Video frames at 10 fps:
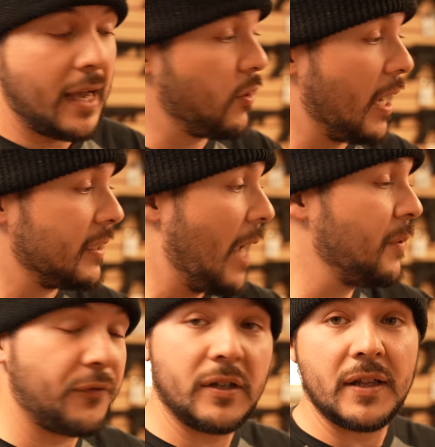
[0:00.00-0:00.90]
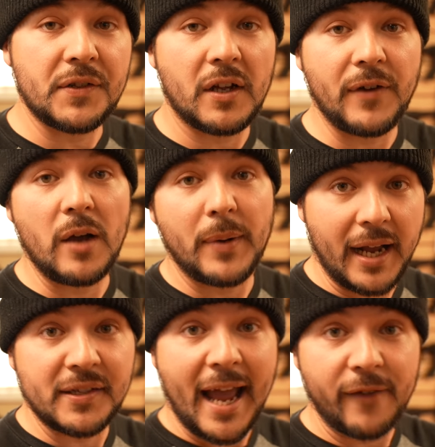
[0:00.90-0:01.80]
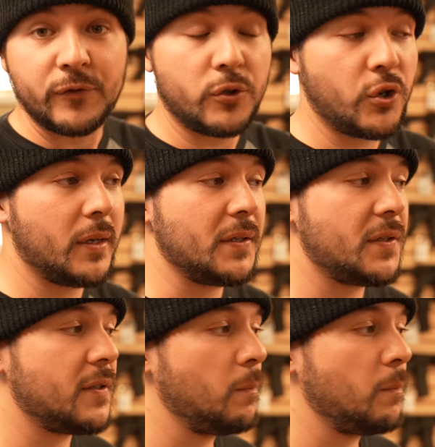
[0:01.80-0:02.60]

don't got time to fill this stuff out, but I guess I have no choice.